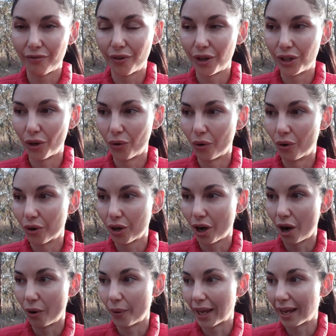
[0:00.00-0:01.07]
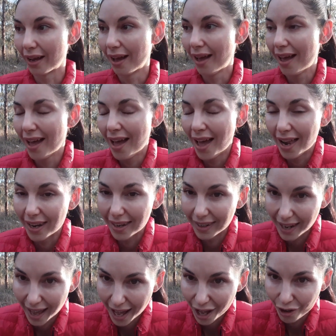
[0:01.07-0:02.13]
for your ongoing
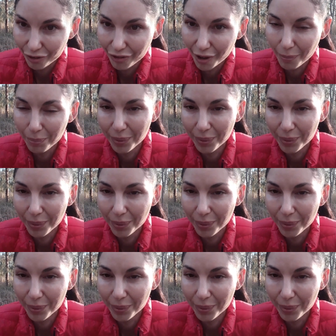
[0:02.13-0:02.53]
love.